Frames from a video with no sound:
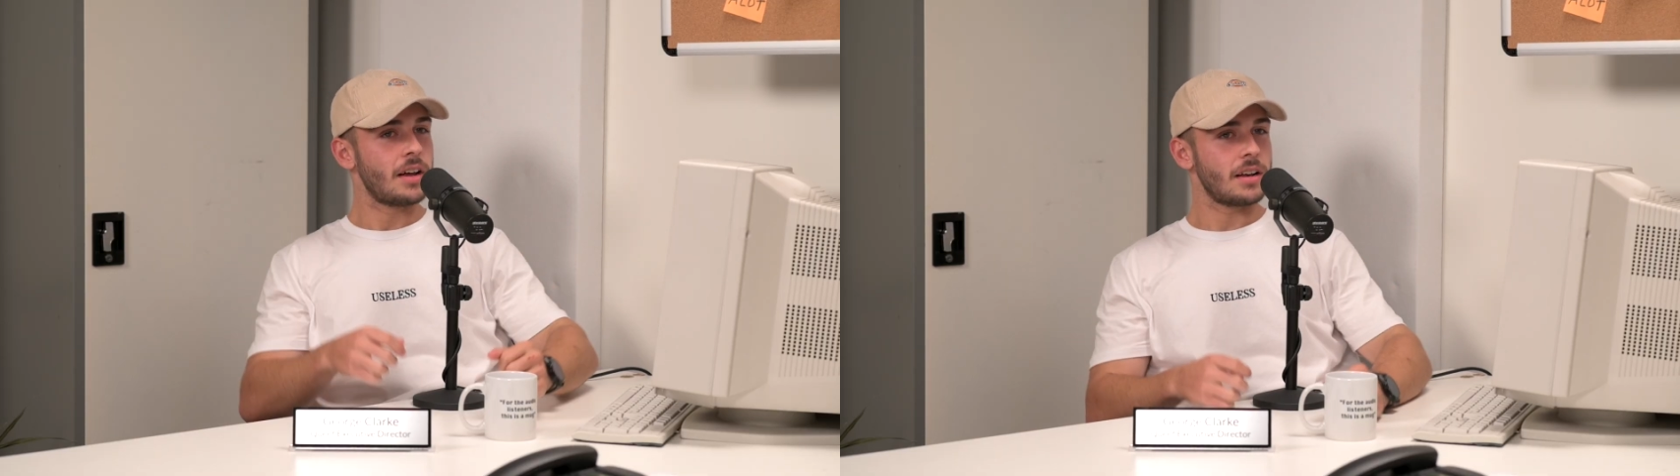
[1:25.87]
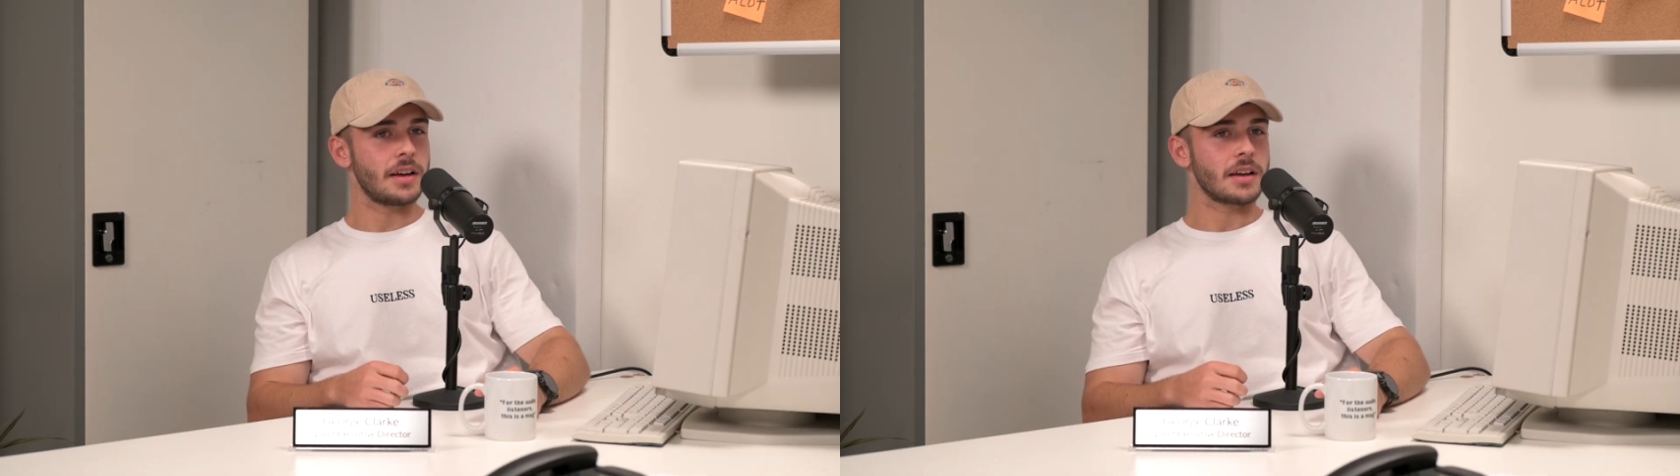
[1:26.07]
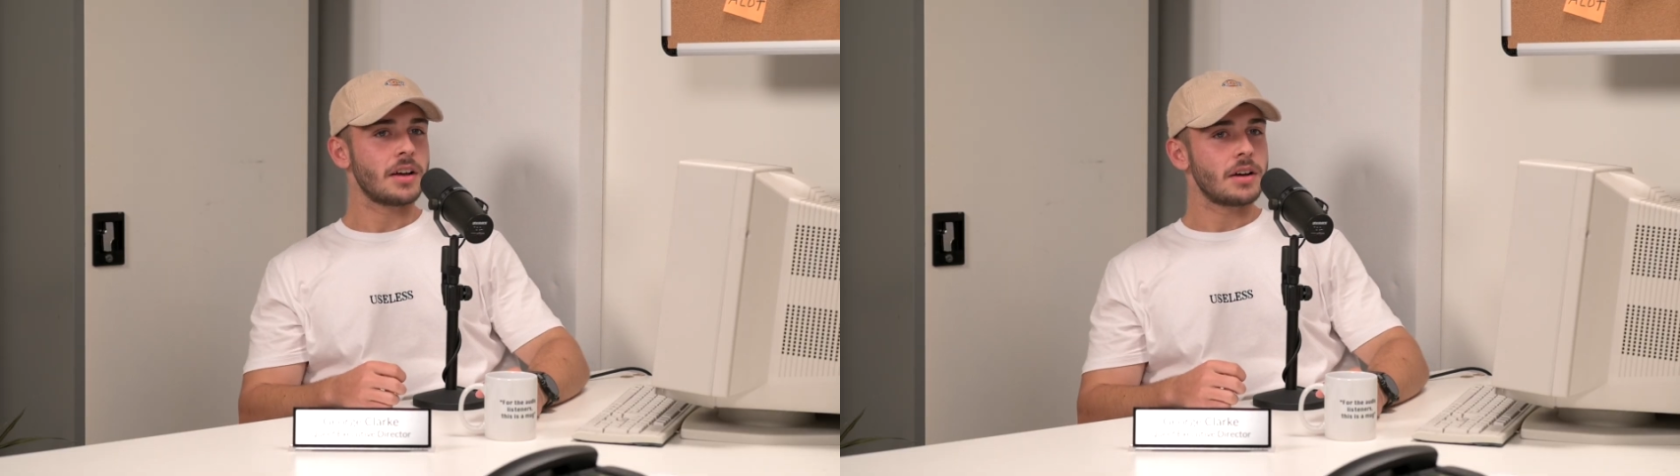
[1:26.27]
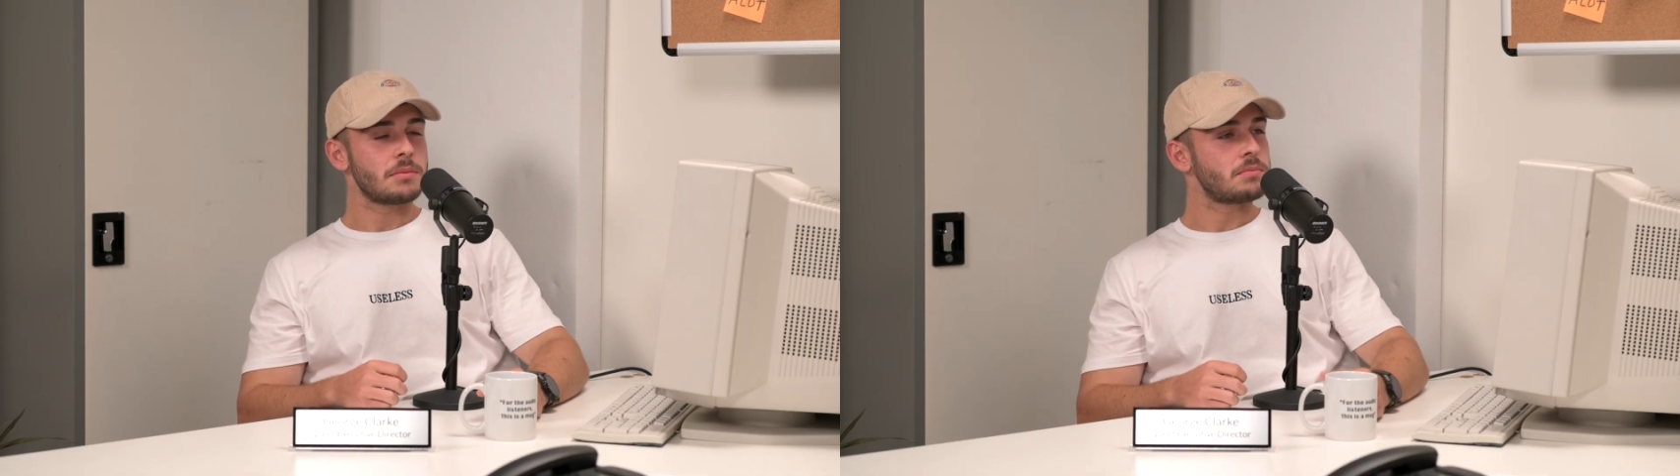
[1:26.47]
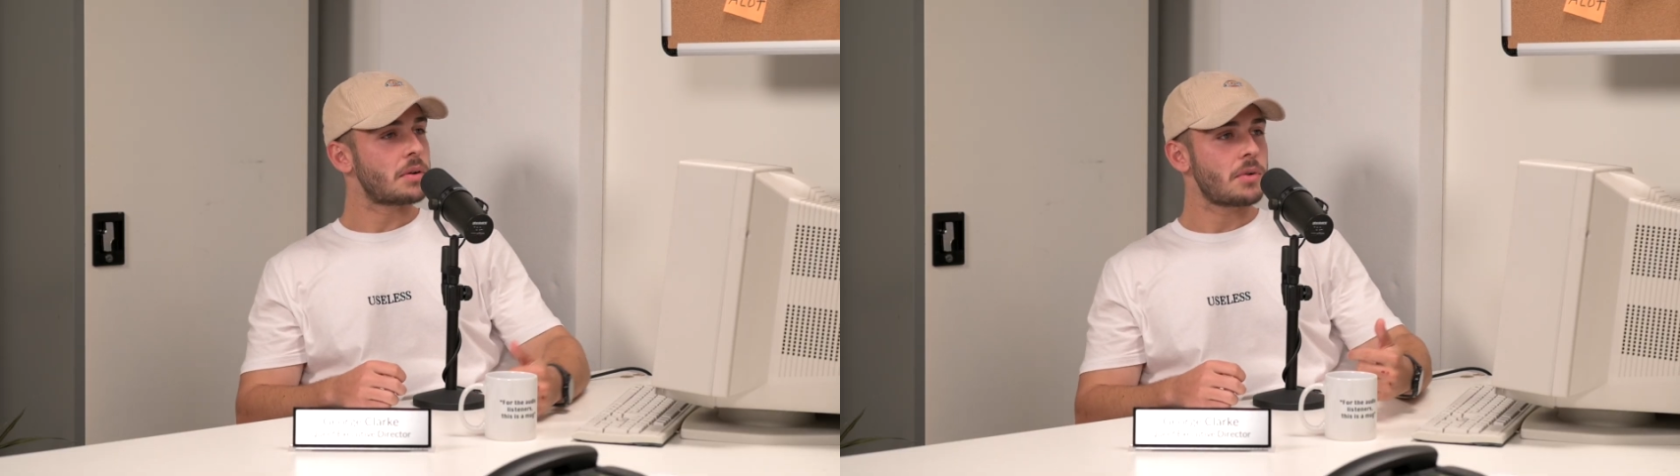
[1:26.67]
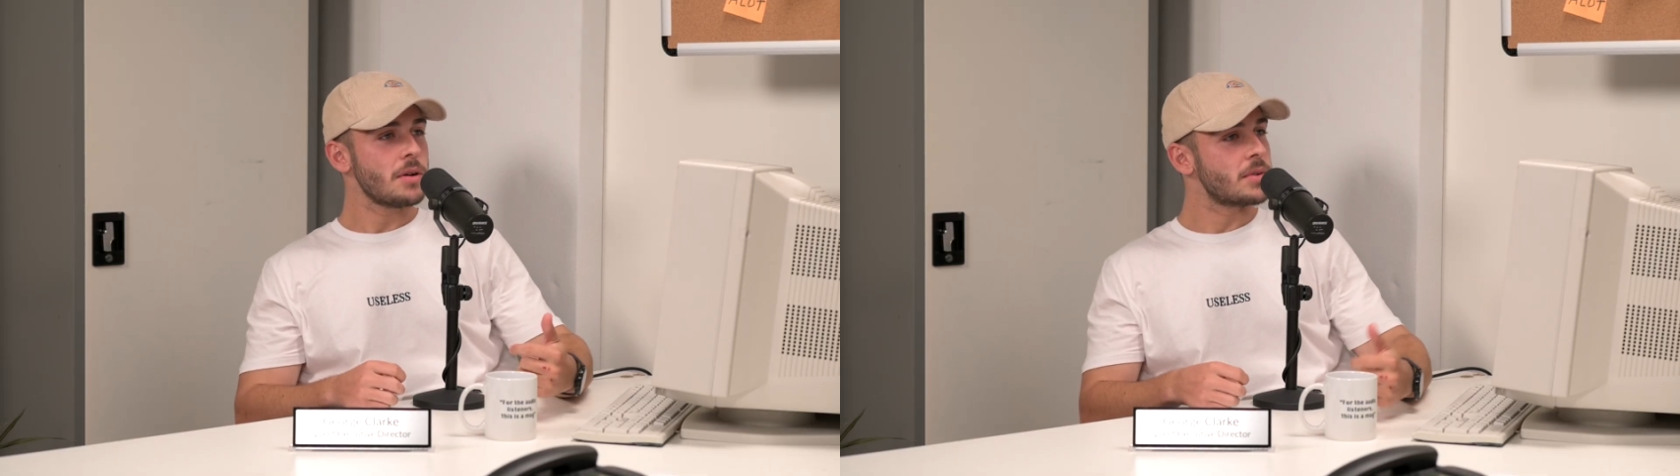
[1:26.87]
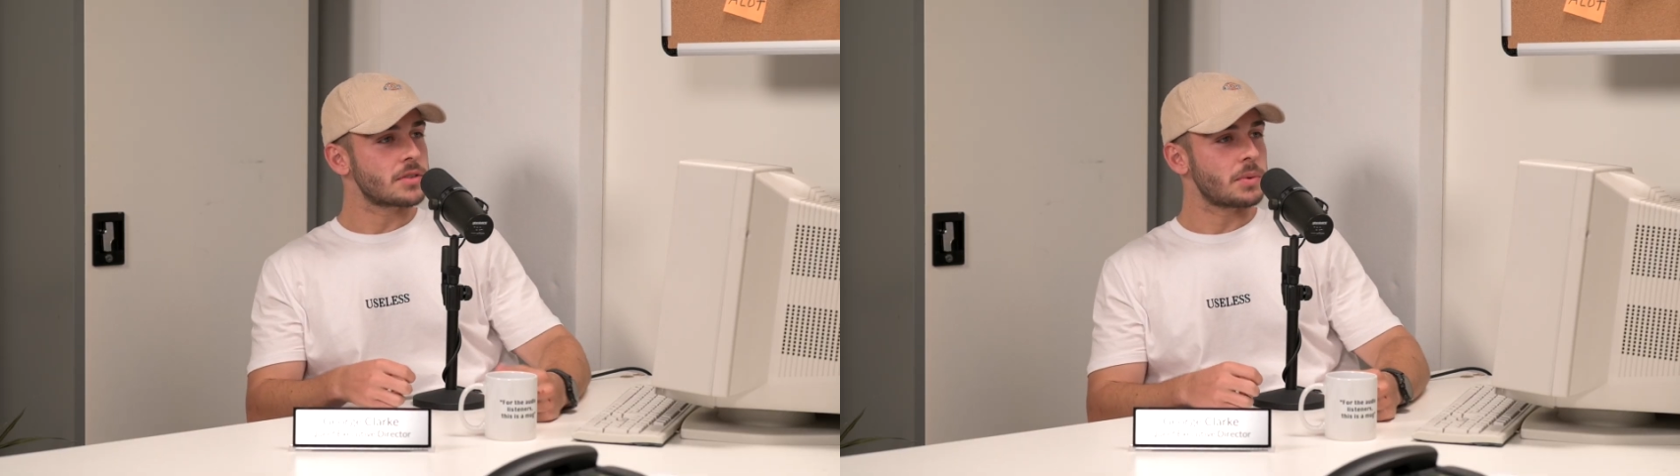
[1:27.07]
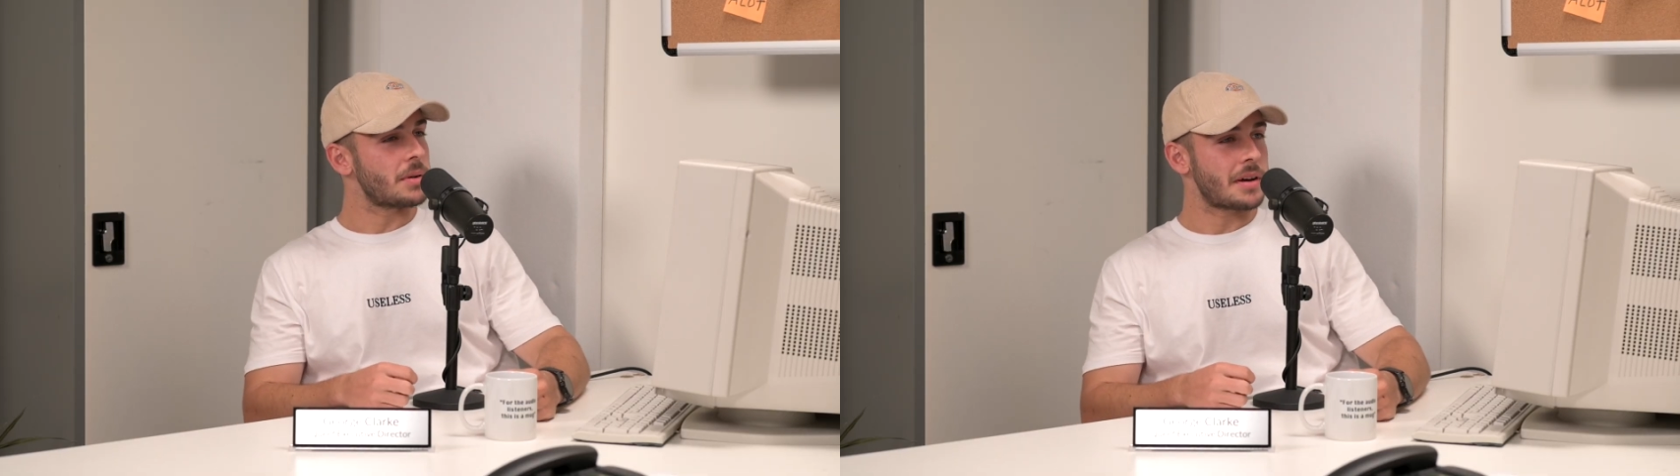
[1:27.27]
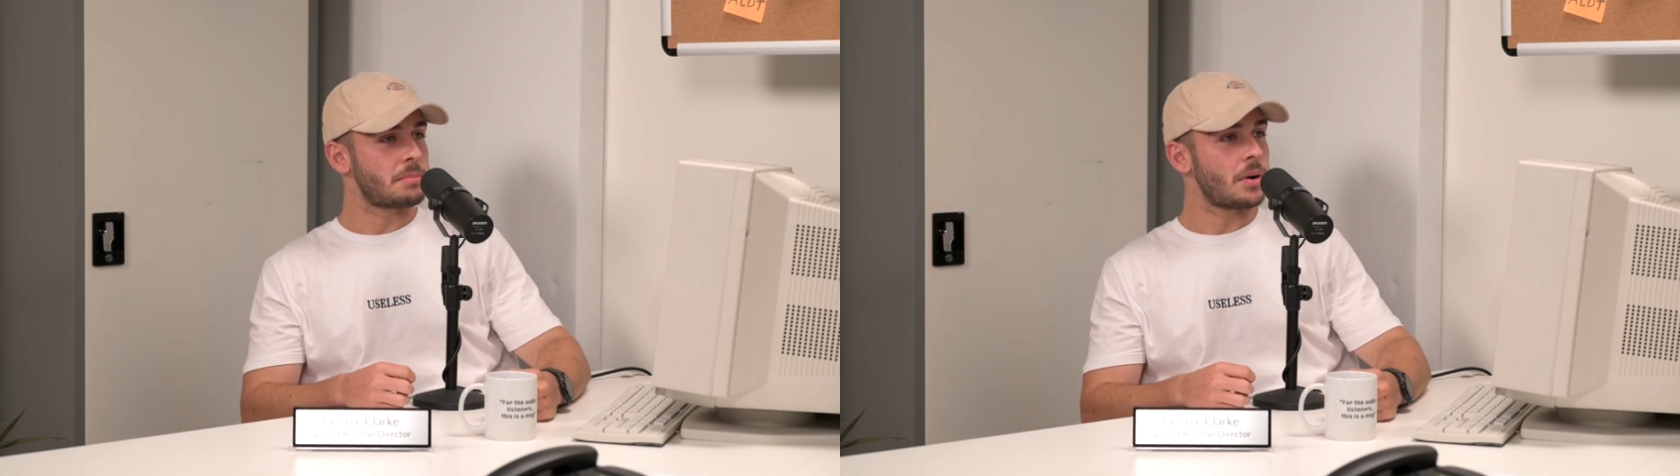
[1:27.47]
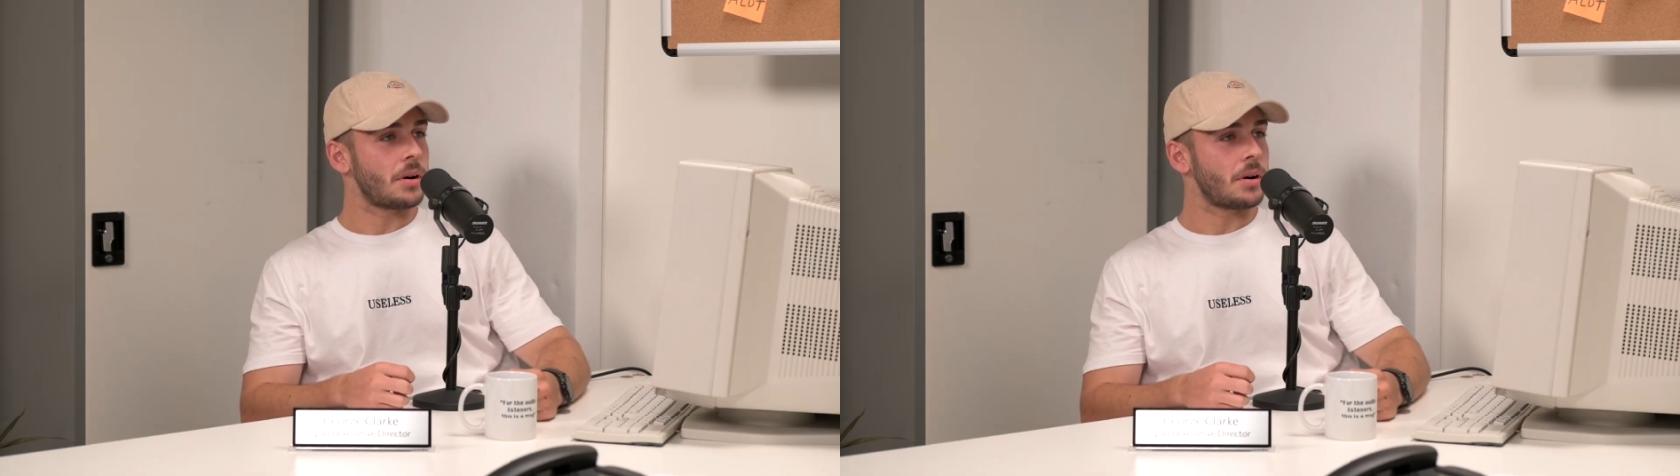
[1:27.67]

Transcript: Like Romans wouldn't have had